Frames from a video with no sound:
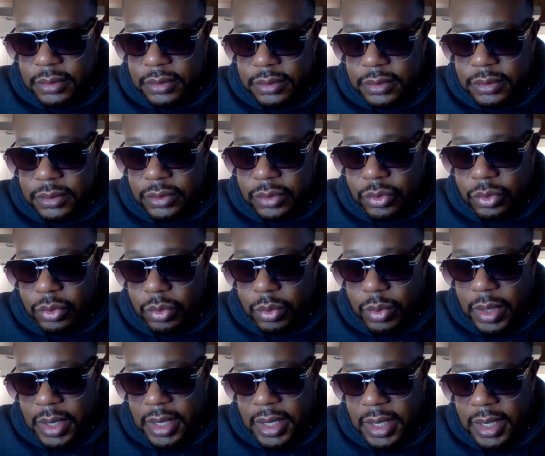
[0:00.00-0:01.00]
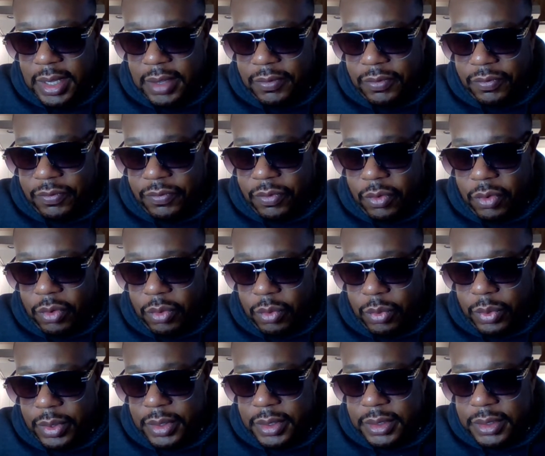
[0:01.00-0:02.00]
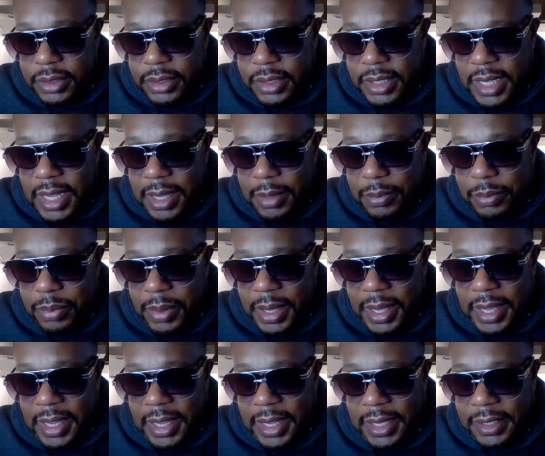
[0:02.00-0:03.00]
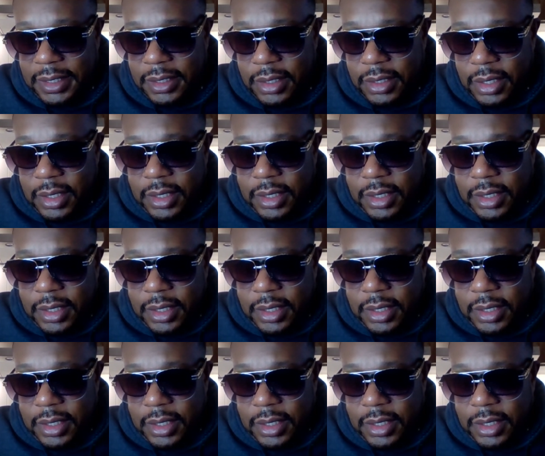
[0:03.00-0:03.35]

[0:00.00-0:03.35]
New Way Forward campaign.